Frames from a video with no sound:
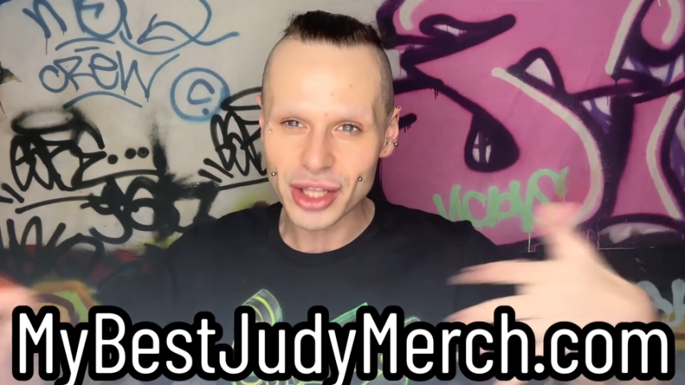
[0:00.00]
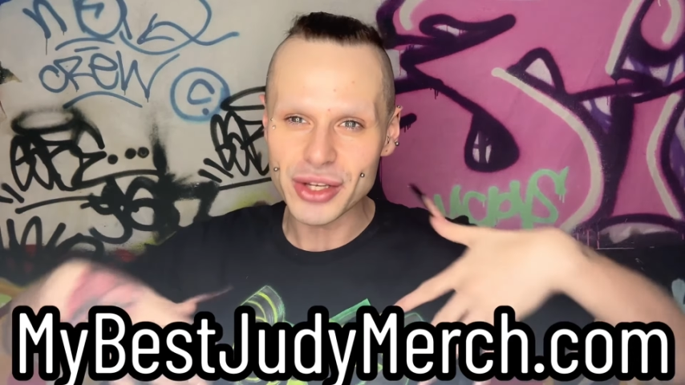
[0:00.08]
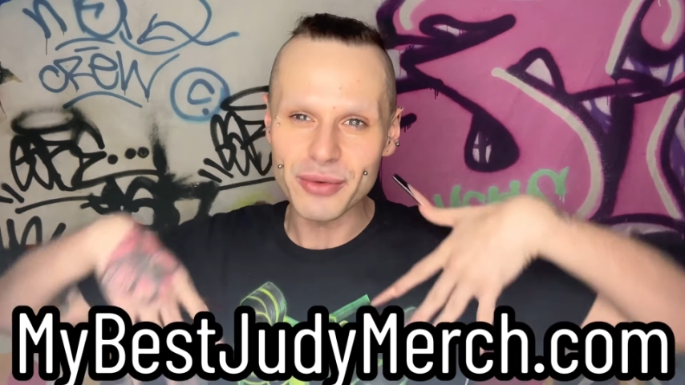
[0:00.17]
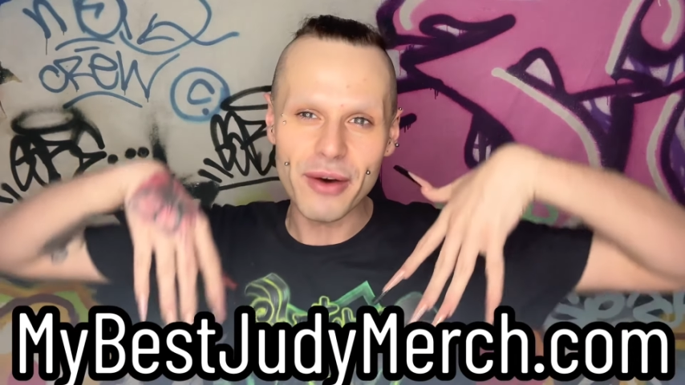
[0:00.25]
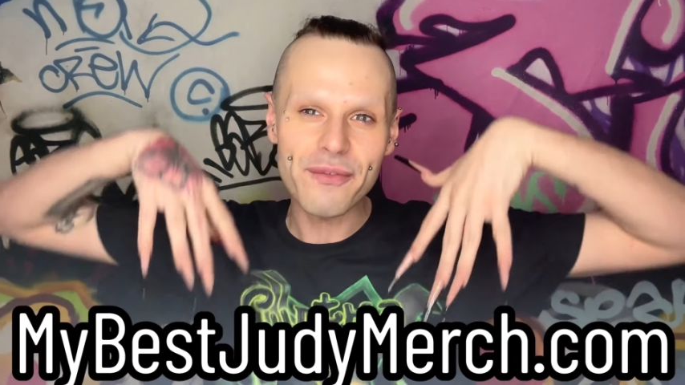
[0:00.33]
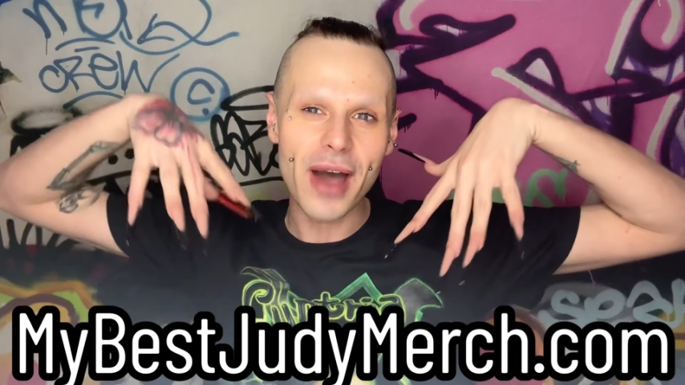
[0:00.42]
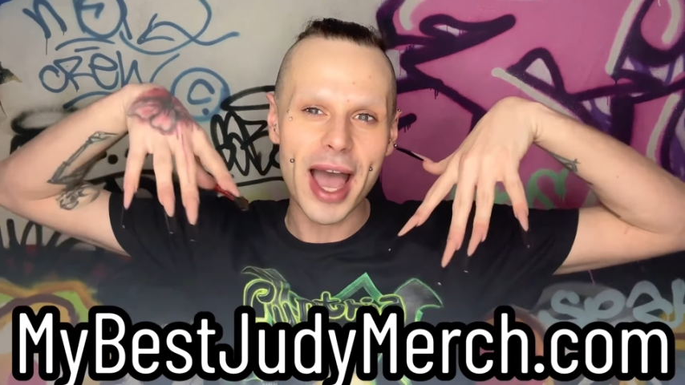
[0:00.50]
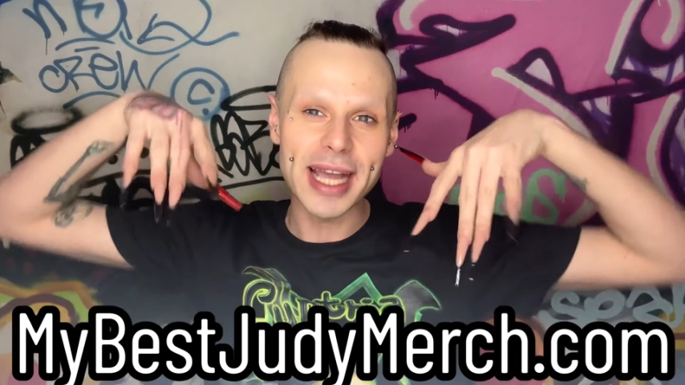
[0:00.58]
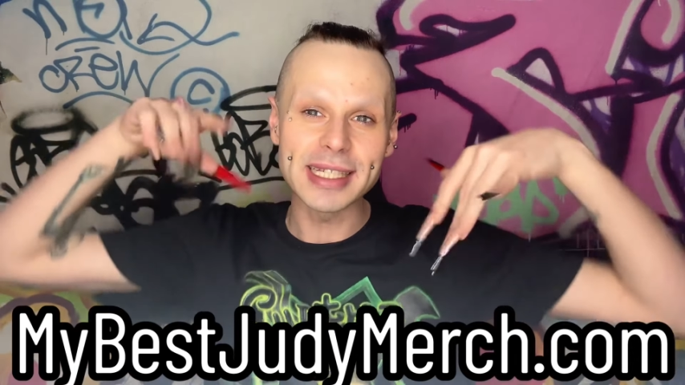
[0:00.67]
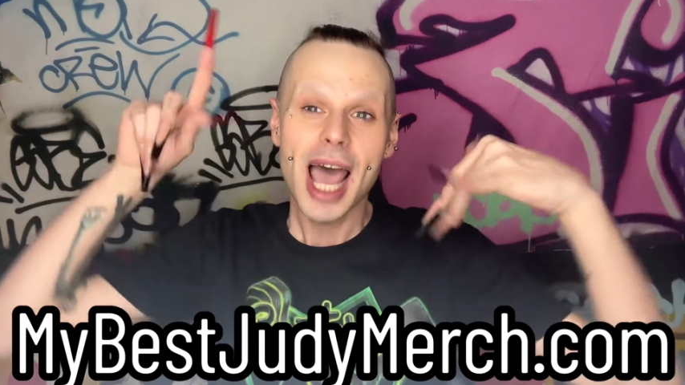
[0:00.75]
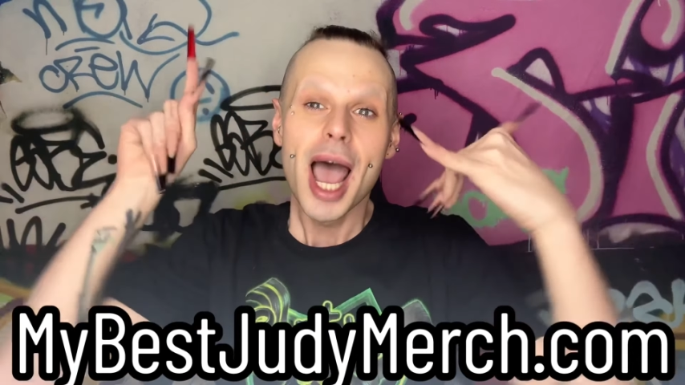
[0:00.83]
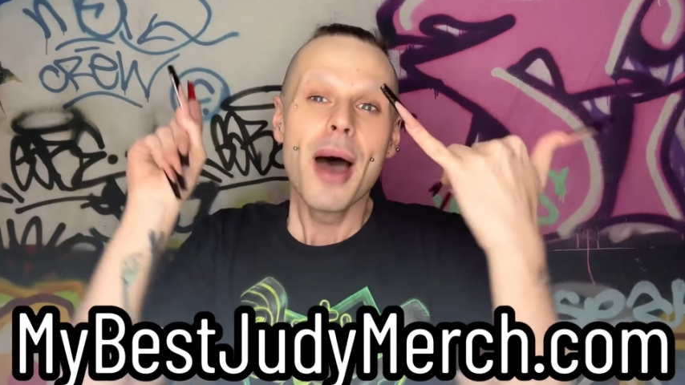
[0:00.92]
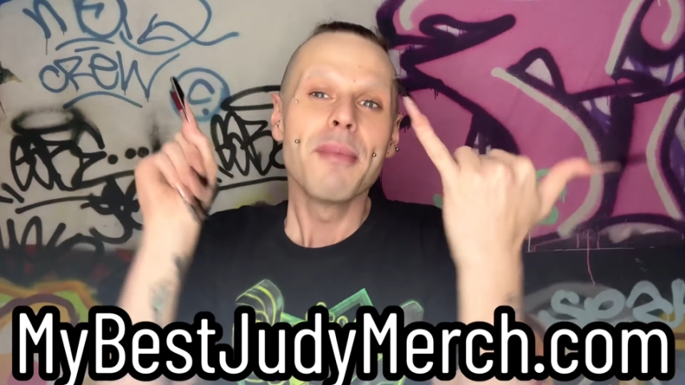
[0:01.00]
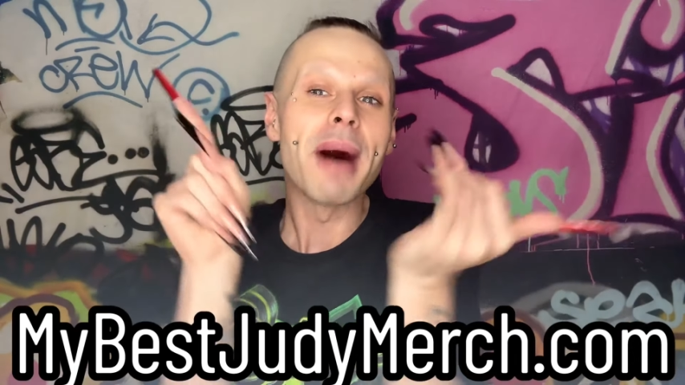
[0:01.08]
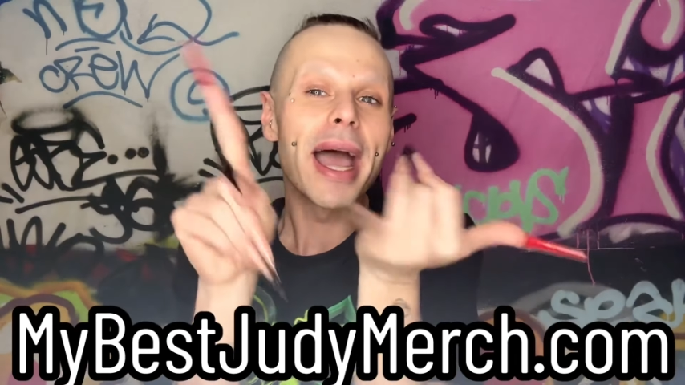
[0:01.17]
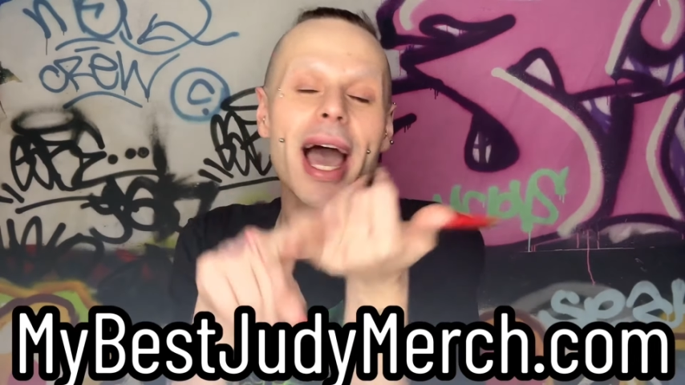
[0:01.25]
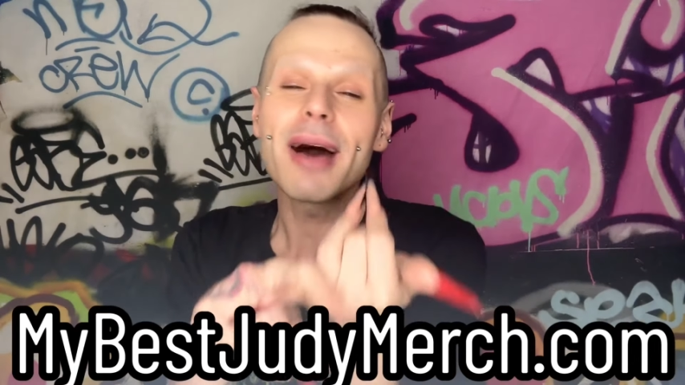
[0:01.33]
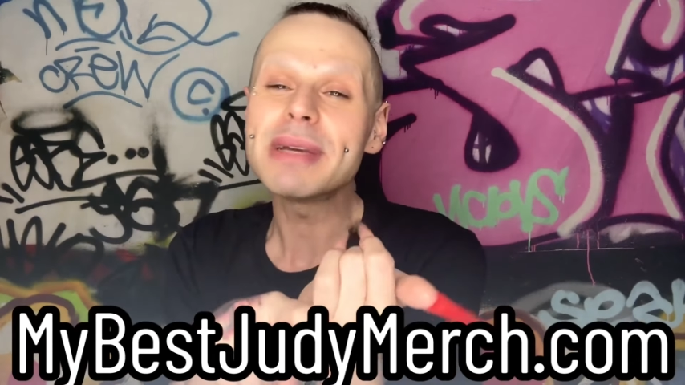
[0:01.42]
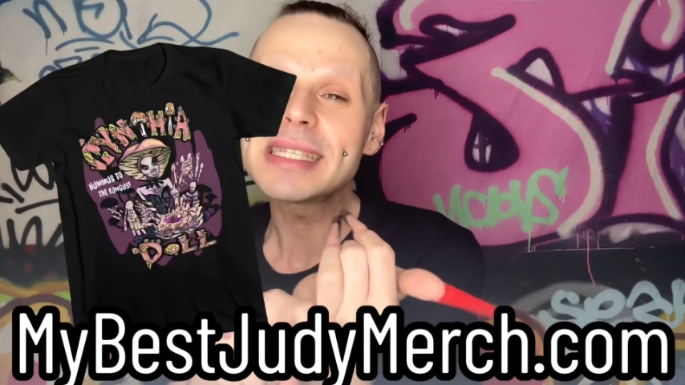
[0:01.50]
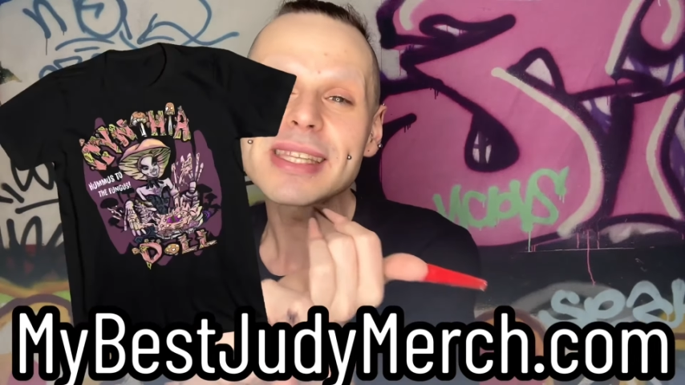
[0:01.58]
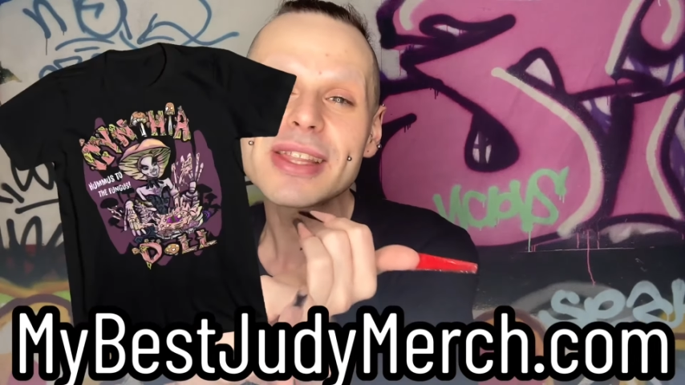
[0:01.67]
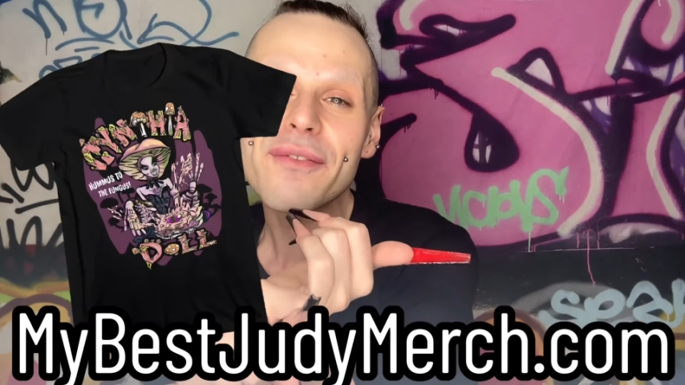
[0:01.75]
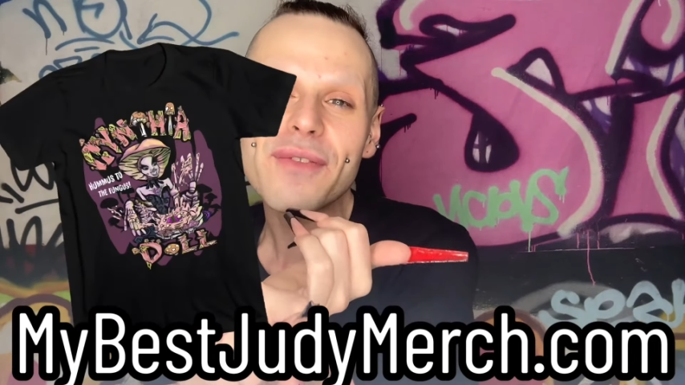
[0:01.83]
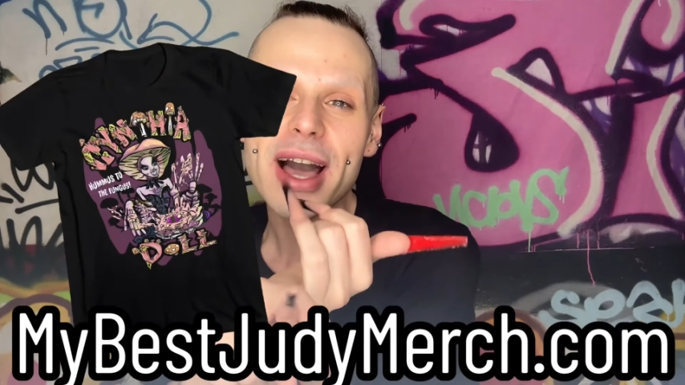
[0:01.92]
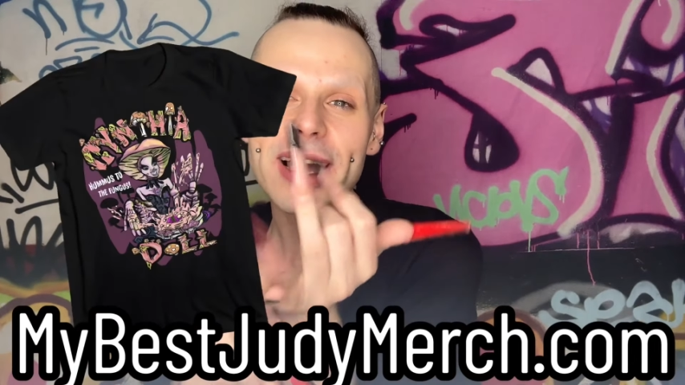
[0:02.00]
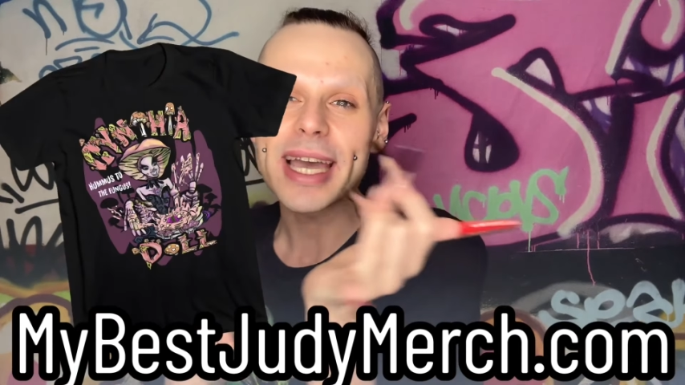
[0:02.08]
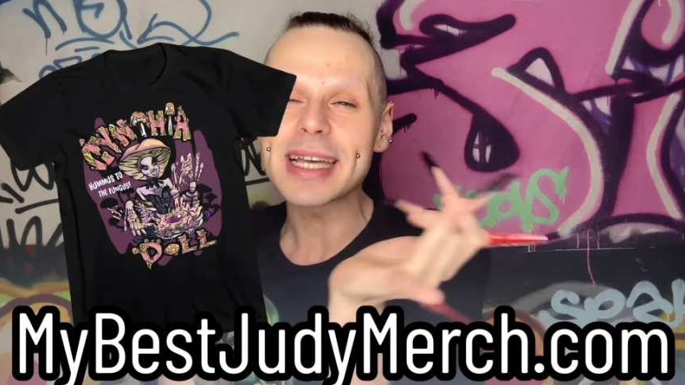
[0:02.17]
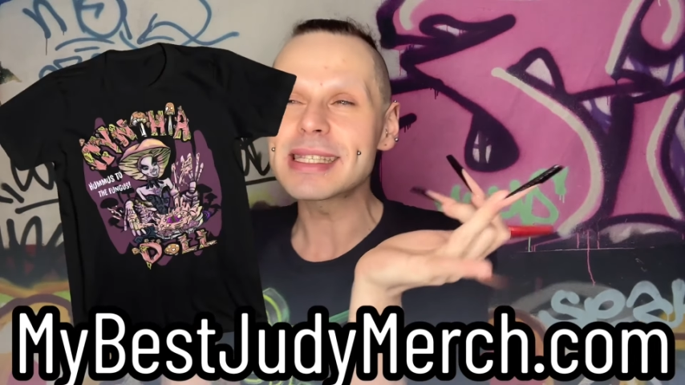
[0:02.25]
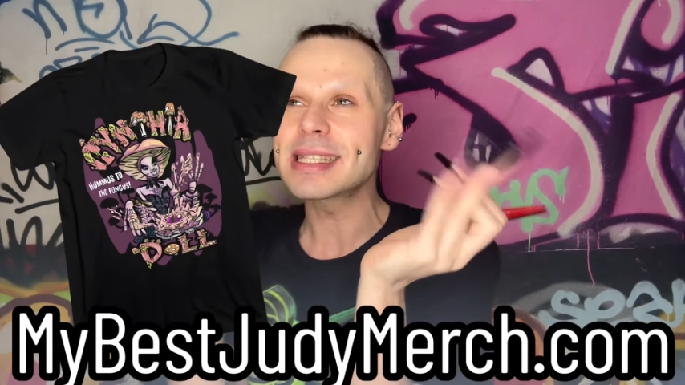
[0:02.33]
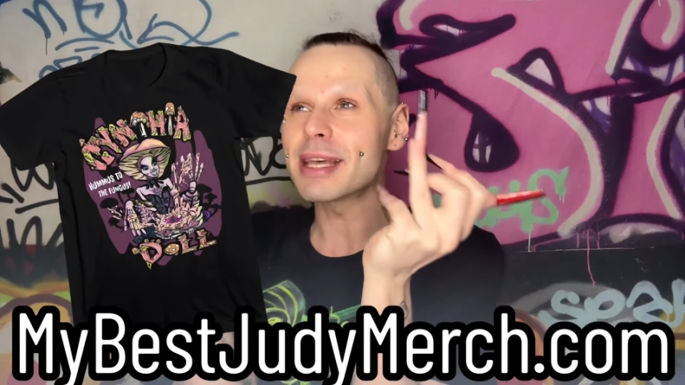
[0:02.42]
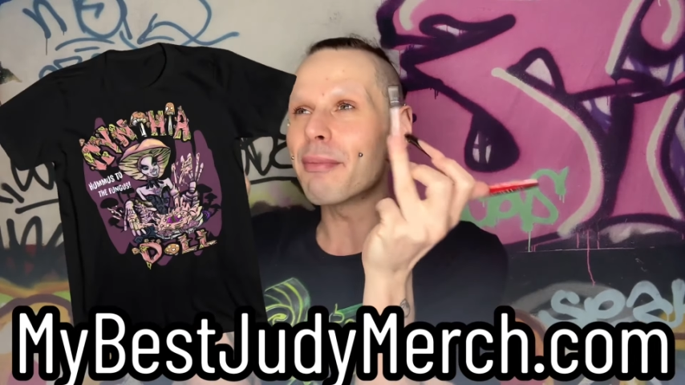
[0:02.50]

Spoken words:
You will find my Hummus to the Fungus,